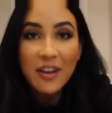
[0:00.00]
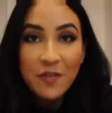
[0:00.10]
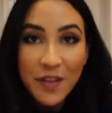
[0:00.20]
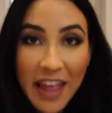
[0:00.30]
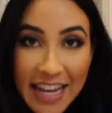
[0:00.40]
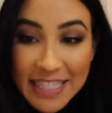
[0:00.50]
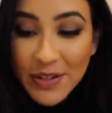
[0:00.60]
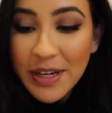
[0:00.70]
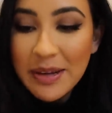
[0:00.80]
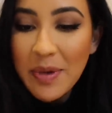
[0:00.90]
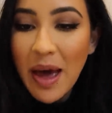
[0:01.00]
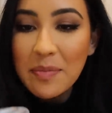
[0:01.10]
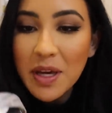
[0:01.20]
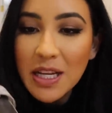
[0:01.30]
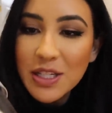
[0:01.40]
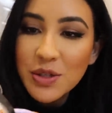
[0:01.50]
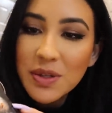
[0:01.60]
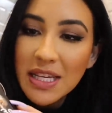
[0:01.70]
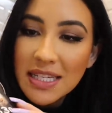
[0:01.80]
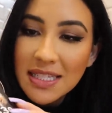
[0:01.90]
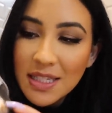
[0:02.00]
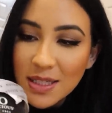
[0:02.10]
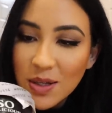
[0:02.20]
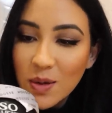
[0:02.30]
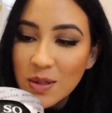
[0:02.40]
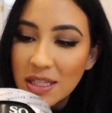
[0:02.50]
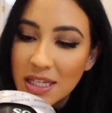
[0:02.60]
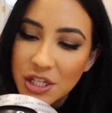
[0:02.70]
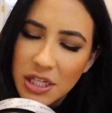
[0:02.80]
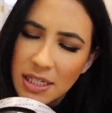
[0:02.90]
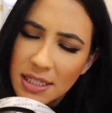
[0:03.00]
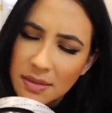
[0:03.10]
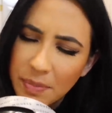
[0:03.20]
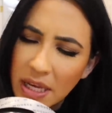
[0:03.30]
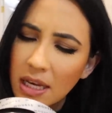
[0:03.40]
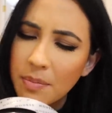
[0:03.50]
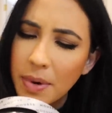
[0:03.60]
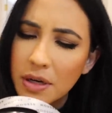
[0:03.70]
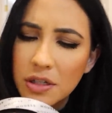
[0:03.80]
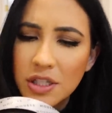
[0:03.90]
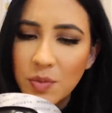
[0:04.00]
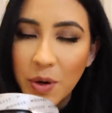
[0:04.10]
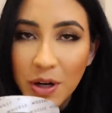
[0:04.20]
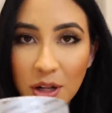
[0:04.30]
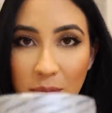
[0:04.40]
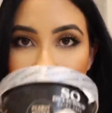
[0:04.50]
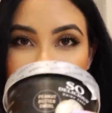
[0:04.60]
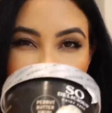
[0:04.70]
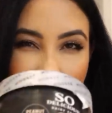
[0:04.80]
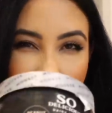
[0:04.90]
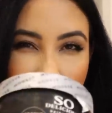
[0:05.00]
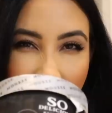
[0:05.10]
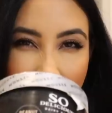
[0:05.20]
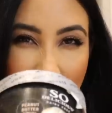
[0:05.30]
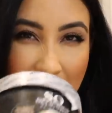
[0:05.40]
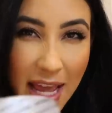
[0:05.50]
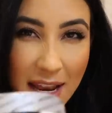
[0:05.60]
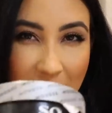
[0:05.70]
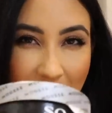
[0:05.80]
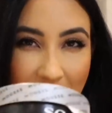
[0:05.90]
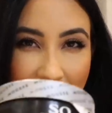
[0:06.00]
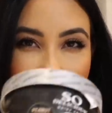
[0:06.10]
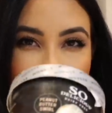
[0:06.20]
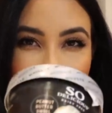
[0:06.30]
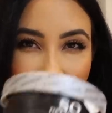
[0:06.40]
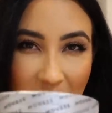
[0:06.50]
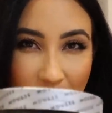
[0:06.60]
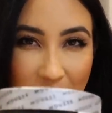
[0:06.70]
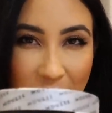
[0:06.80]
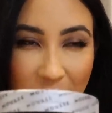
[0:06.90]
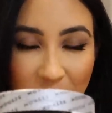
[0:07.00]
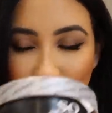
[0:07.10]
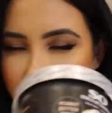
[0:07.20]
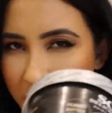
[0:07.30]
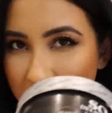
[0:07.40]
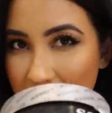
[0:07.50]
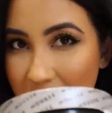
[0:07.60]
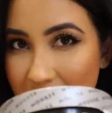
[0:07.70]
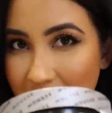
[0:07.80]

And for the ice cream, I'm gonna do this so delicious peanut butter swirl because I think that banana nut and peanut butter would be really good